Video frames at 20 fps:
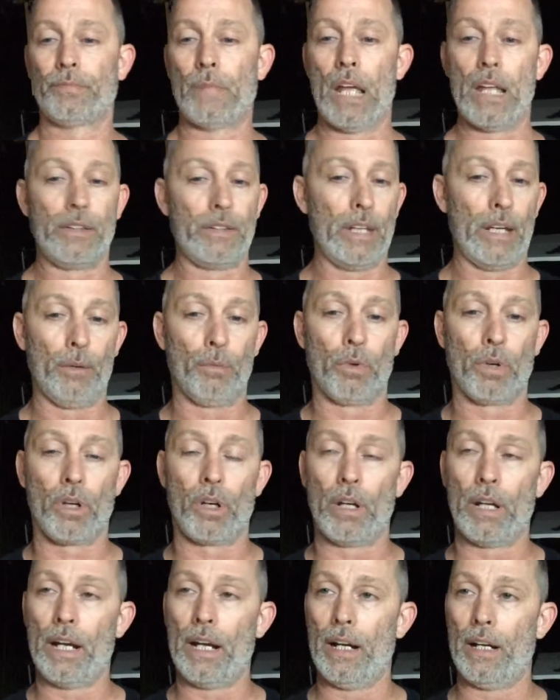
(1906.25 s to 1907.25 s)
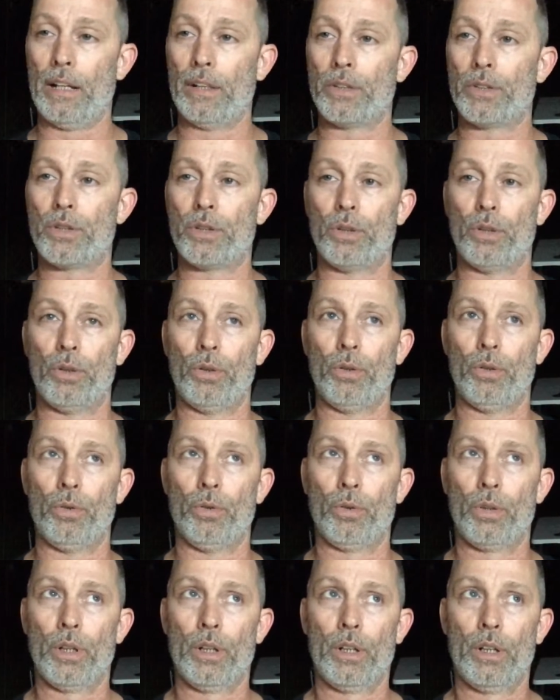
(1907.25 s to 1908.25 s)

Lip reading: and then we're going to head into